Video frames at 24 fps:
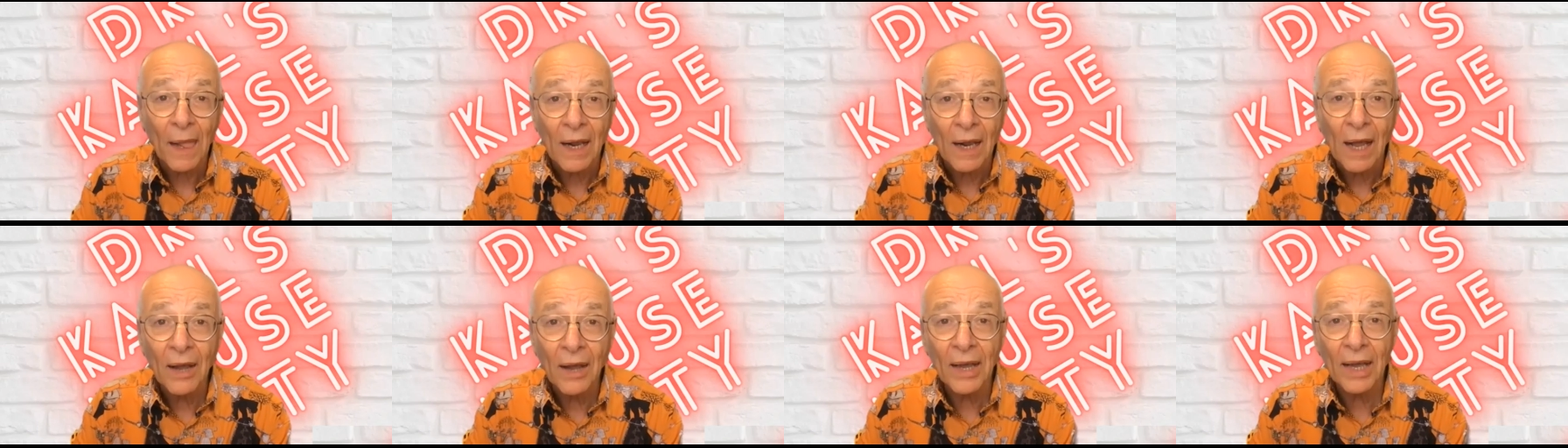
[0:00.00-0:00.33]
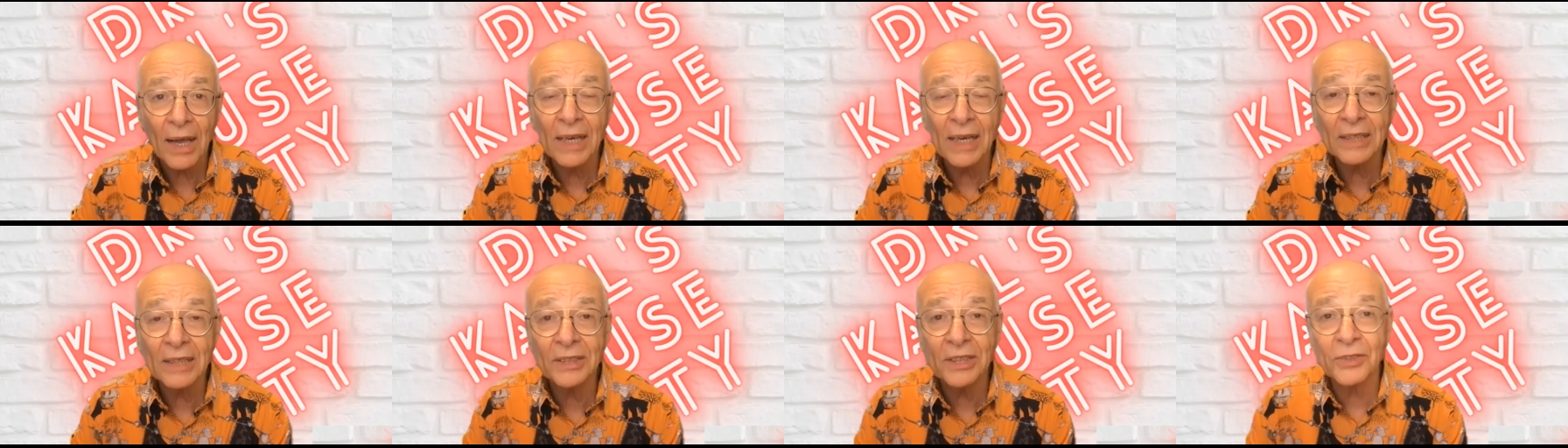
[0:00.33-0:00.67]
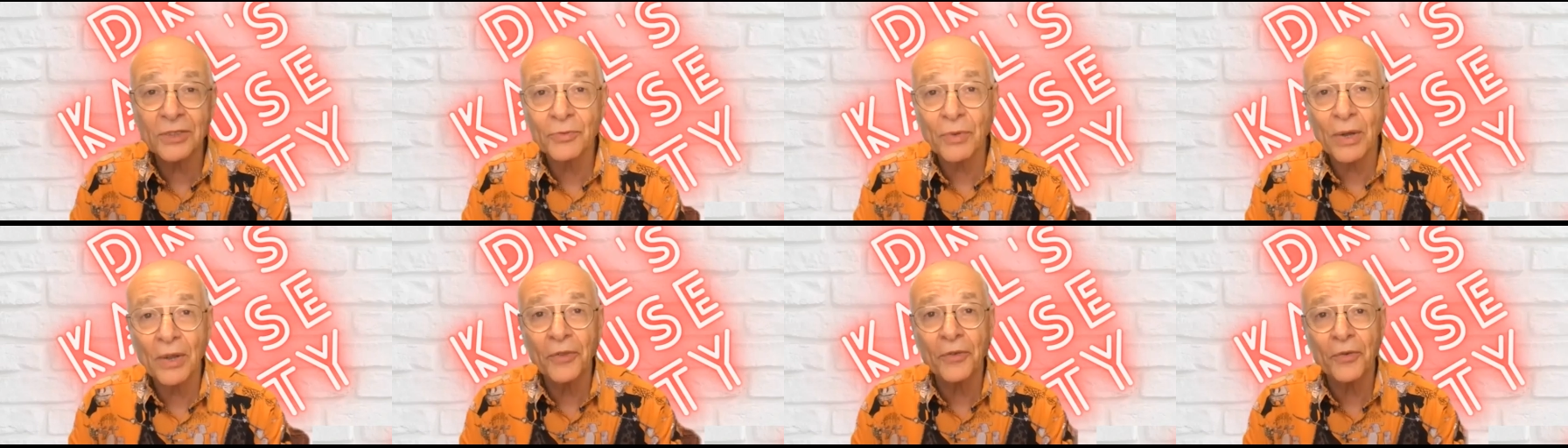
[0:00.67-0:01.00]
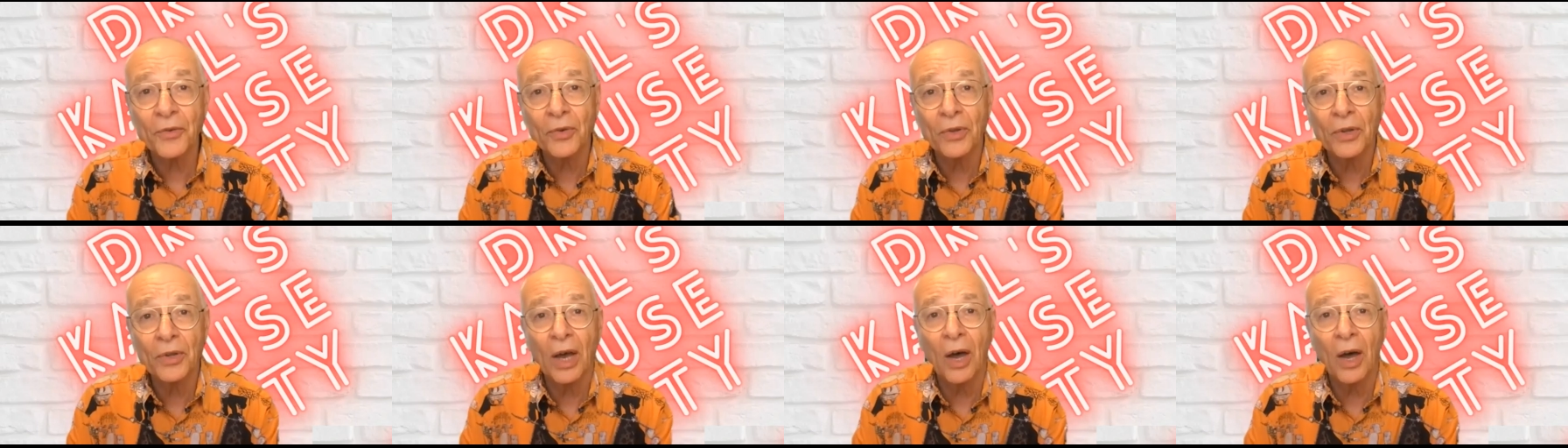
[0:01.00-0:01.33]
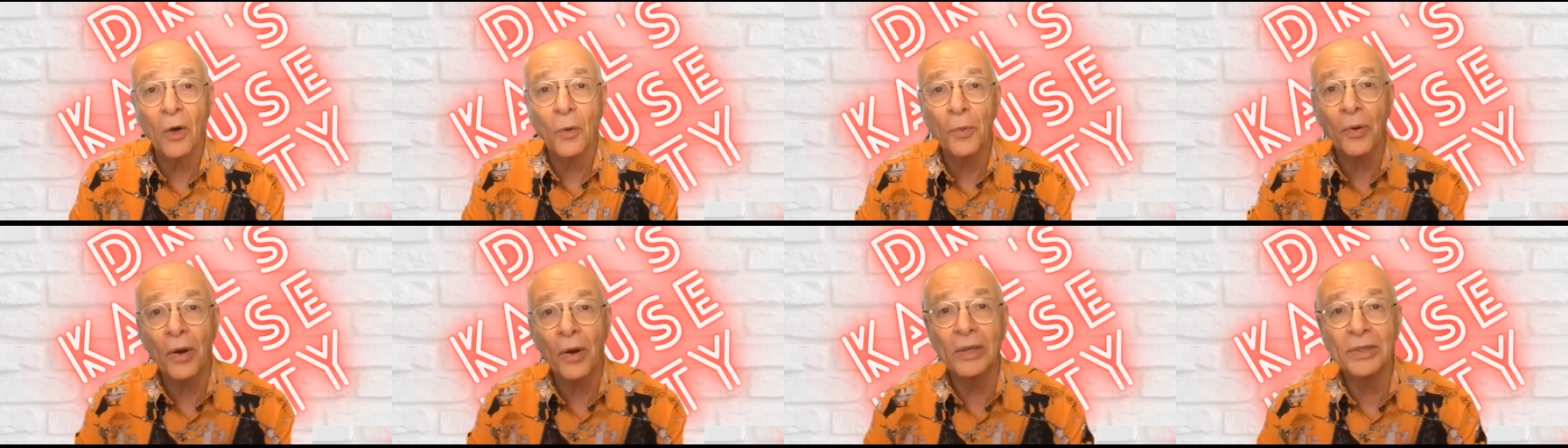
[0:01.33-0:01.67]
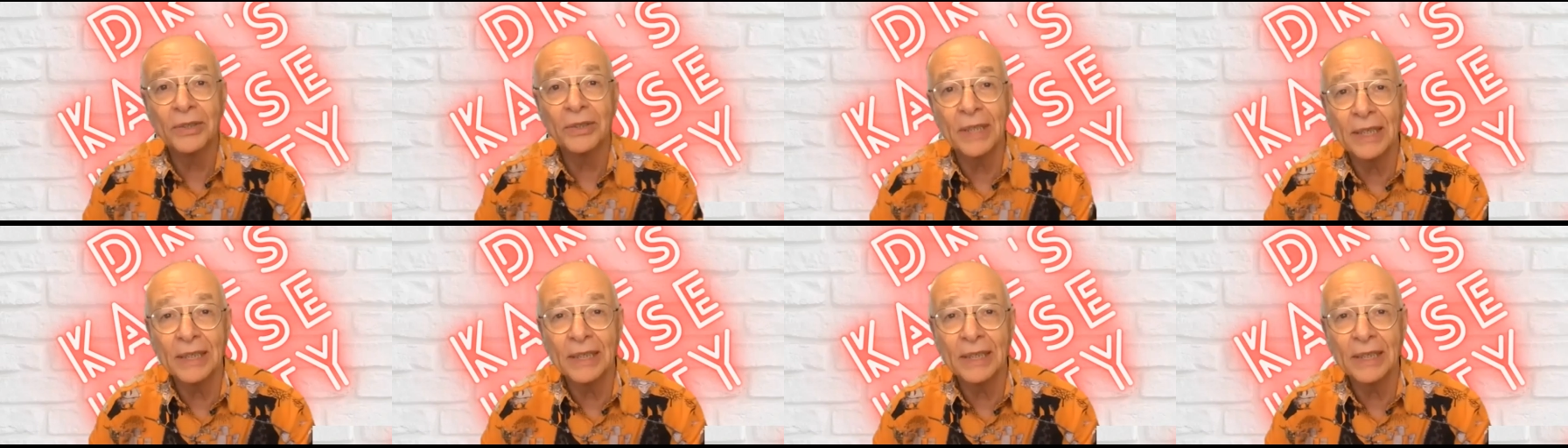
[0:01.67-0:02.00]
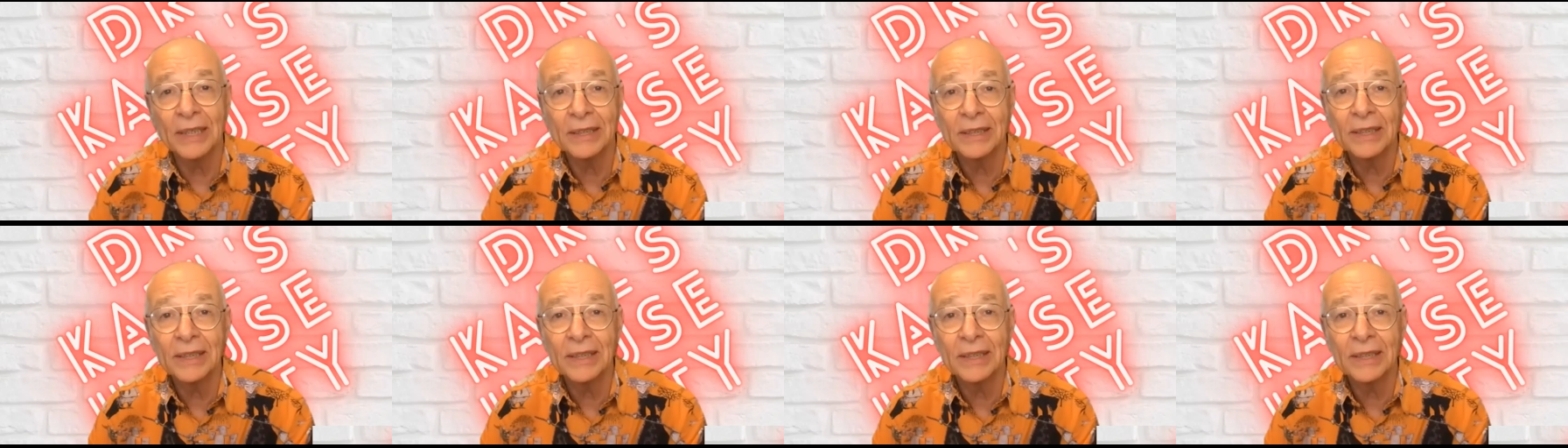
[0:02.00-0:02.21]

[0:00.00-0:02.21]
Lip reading: Okay, let's just run through the whole process.